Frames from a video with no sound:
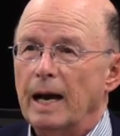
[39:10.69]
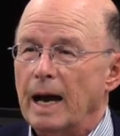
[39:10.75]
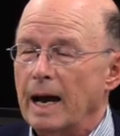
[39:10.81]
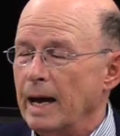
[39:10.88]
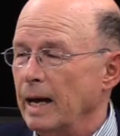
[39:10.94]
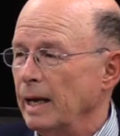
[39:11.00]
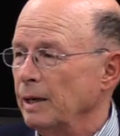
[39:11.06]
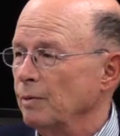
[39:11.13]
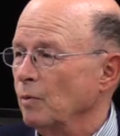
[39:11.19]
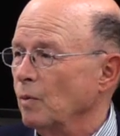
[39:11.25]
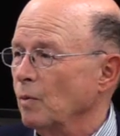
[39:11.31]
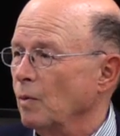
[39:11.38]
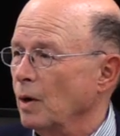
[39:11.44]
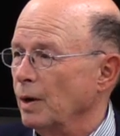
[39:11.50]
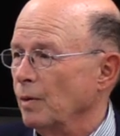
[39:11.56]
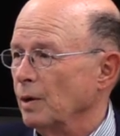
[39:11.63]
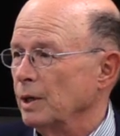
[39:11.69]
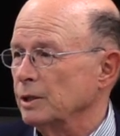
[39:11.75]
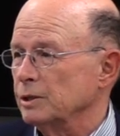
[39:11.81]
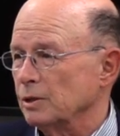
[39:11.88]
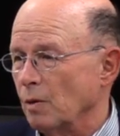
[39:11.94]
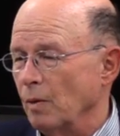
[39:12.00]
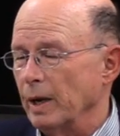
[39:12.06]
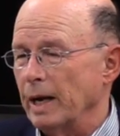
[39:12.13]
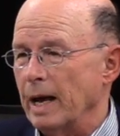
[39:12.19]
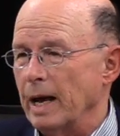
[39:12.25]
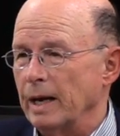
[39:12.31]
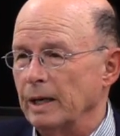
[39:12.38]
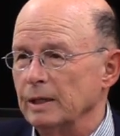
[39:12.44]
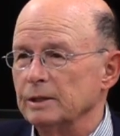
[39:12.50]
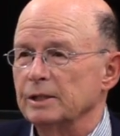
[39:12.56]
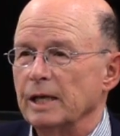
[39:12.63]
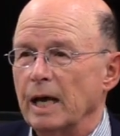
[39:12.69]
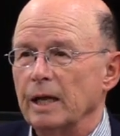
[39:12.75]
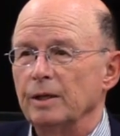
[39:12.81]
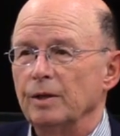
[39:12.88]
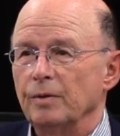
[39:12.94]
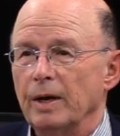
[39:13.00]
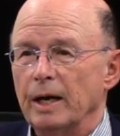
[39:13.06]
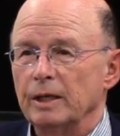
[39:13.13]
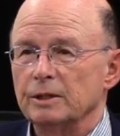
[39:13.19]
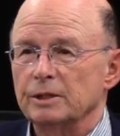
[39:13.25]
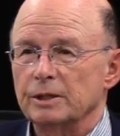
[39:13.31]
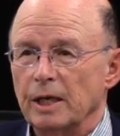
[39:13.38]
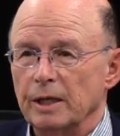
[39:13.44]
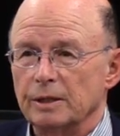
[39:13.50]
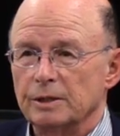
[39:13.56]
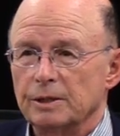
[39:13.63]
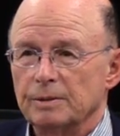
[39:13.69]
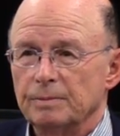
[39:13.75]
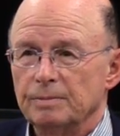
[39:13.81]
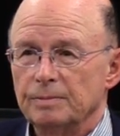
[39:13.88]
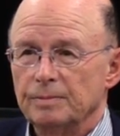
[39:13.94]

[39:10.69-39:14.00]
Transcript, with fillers: on what is going on inside the United States.